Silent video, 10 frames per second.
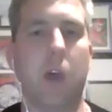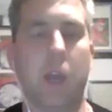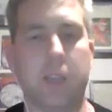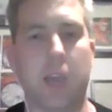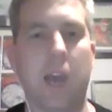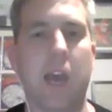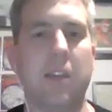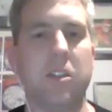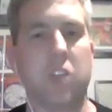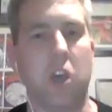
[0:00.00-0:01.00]
Okay,
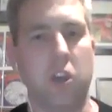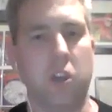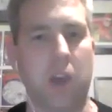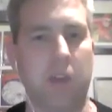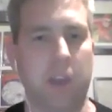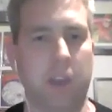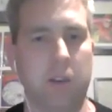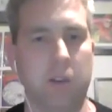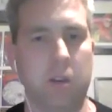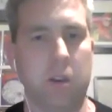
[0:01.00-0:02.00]
and so, and
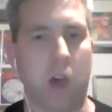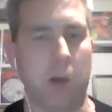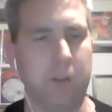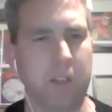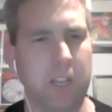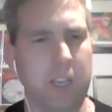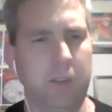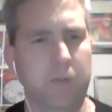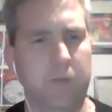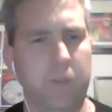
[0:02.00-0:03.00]
then I
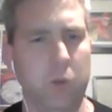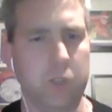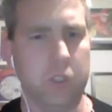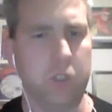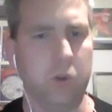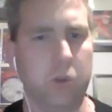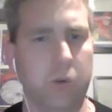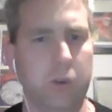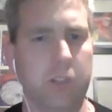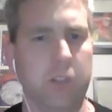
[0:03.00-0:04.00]
believe you are still
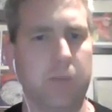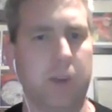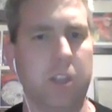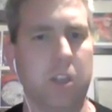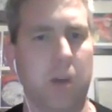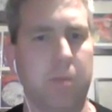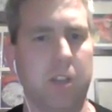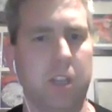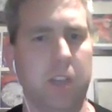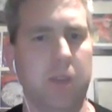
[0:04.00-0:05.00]
doing this, but I
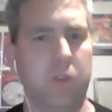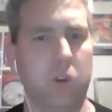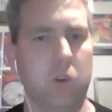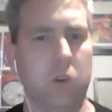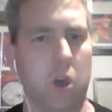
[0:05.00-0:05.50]
believe you